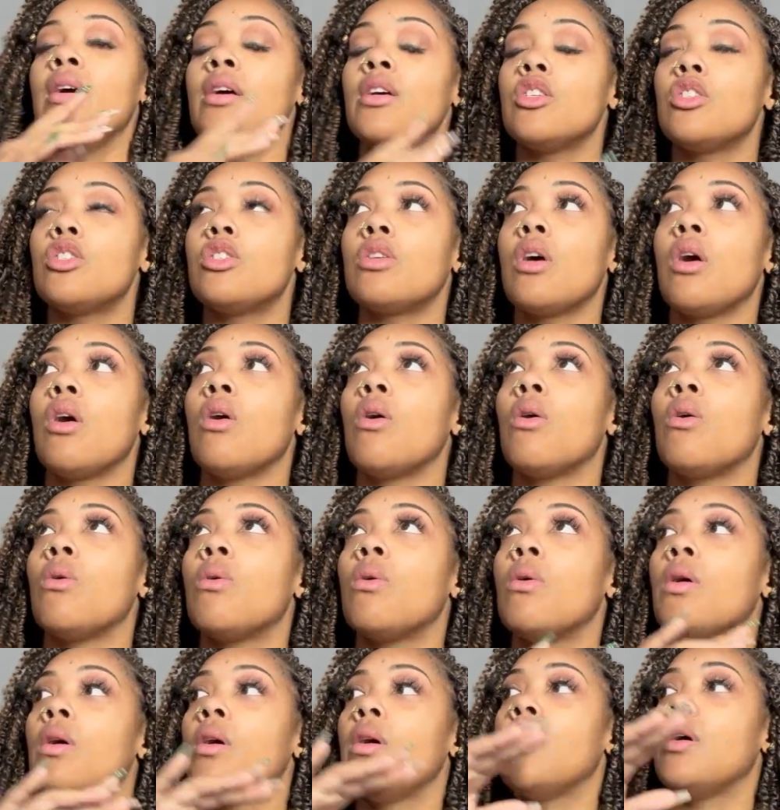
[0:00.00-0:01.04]

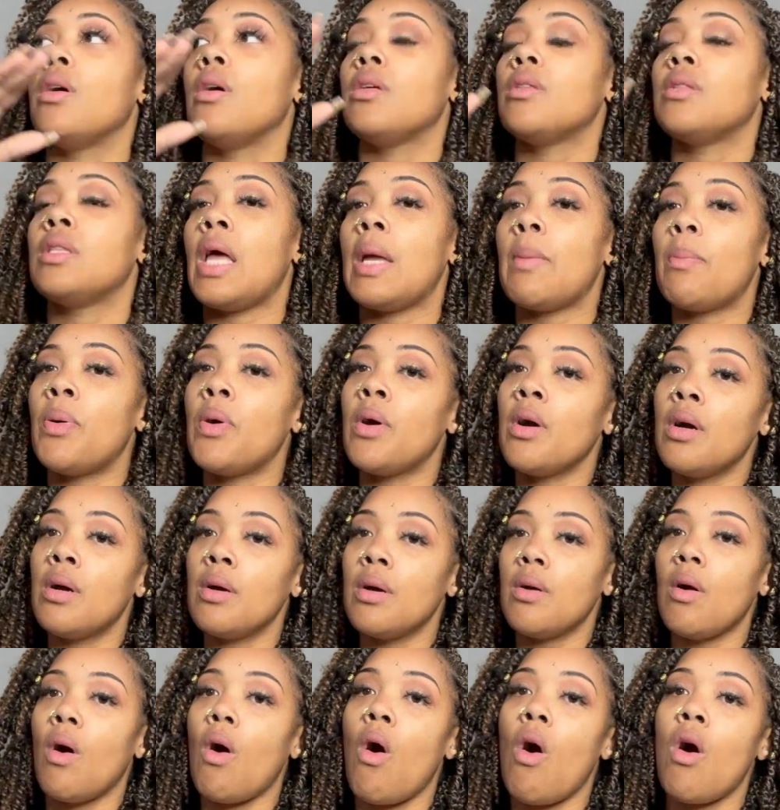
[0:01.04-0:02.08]
So they
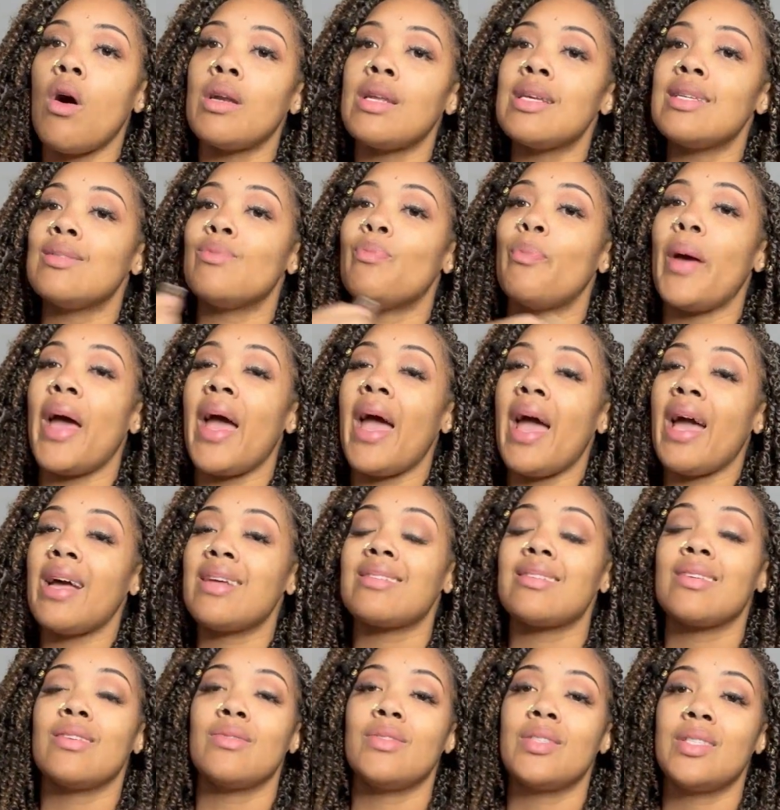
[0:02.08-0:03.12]
put all these bags
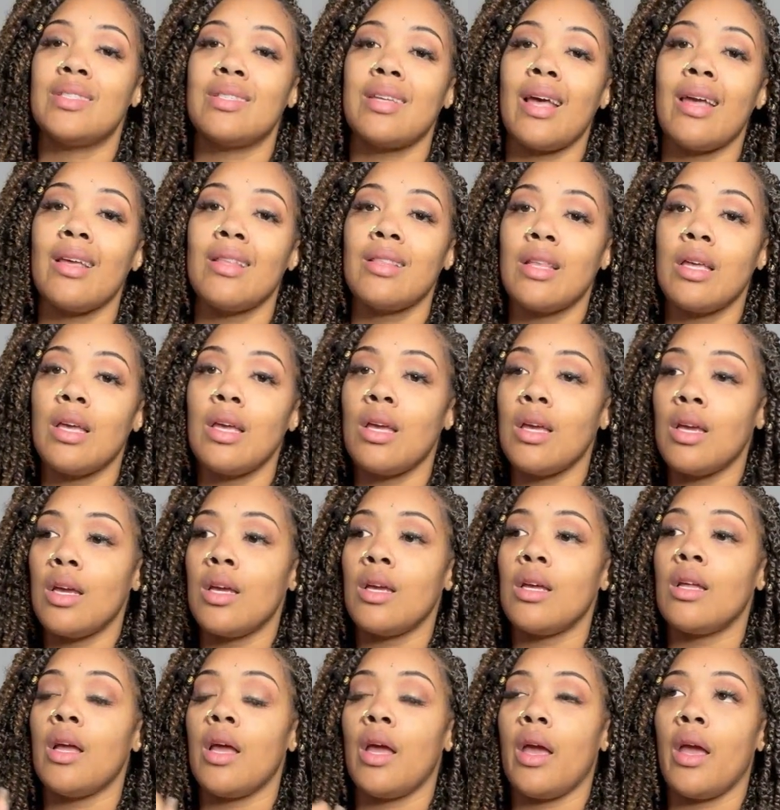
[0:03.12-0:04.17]
of
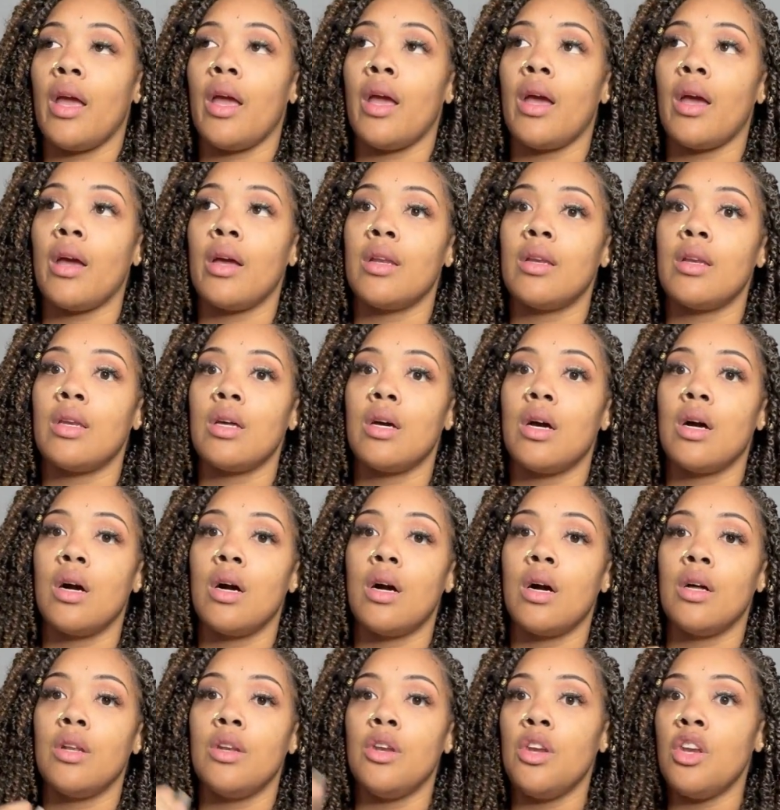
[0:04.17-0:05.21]
saline and
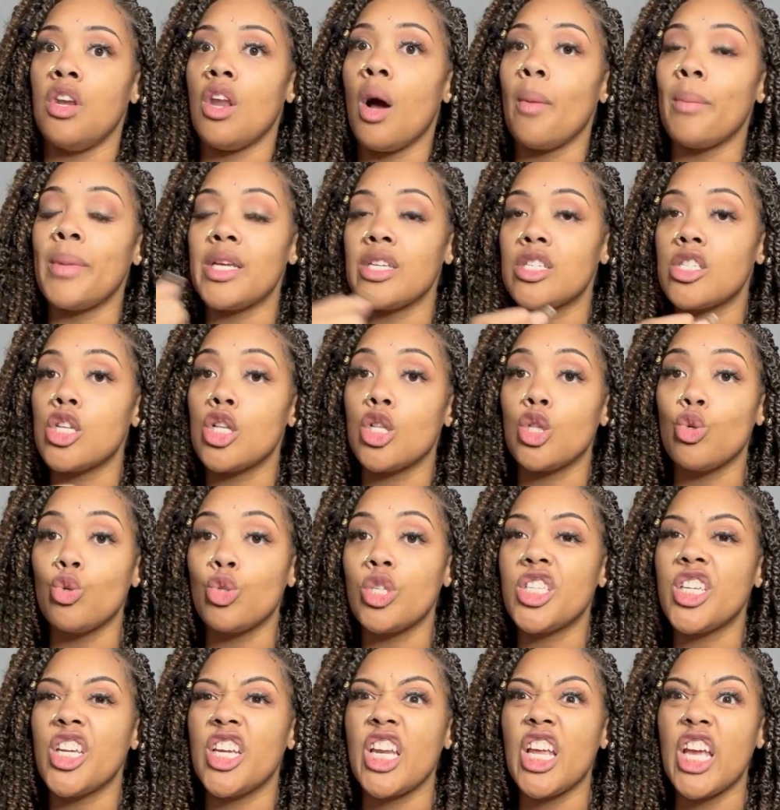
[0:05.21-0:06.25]
uh, numbing
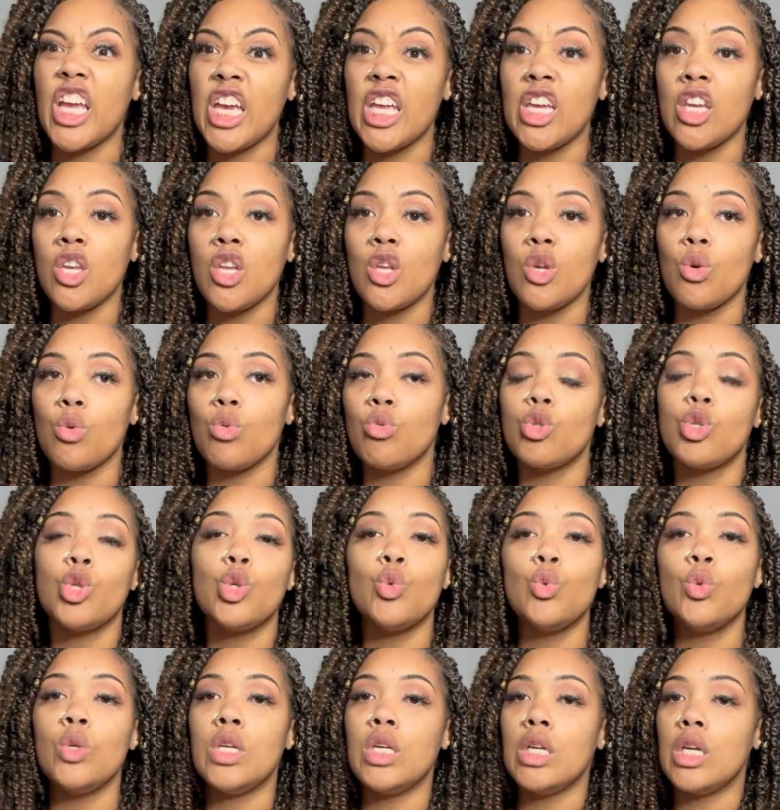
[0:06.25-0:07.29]
solution in you to
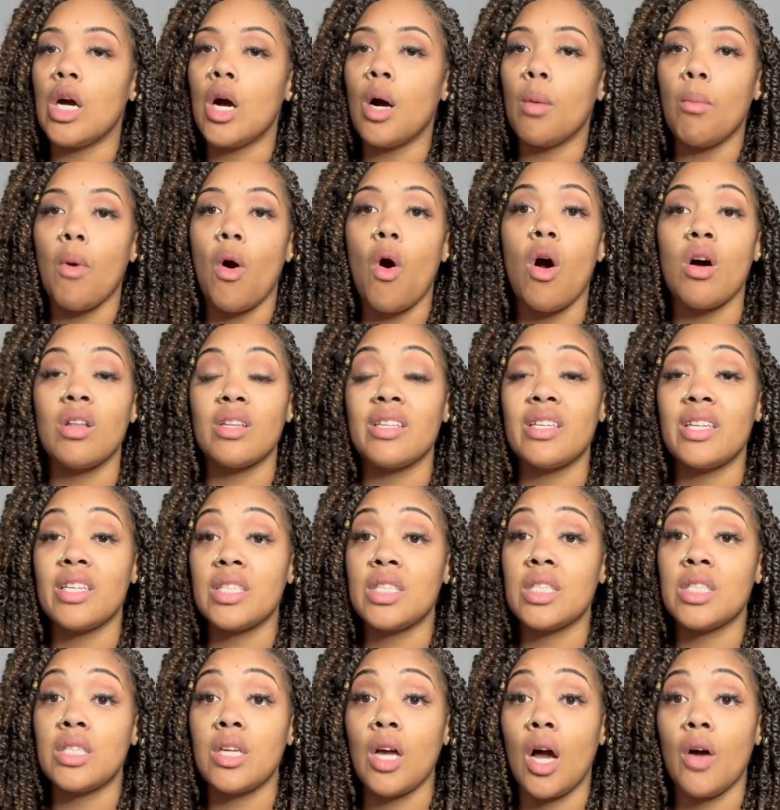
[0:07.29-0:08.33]
numb all of this
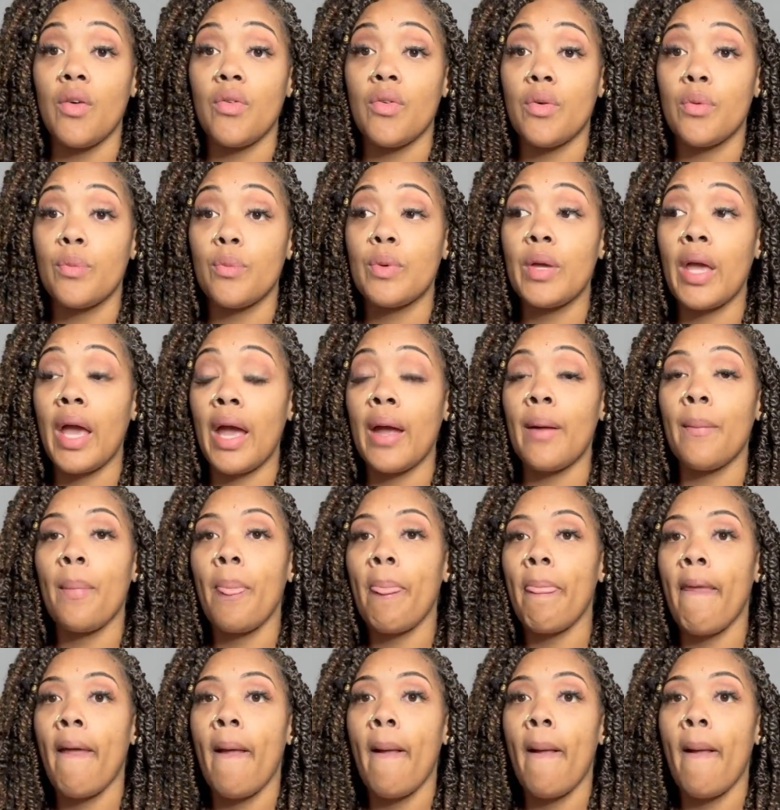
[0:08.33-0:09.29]
stuff, okay?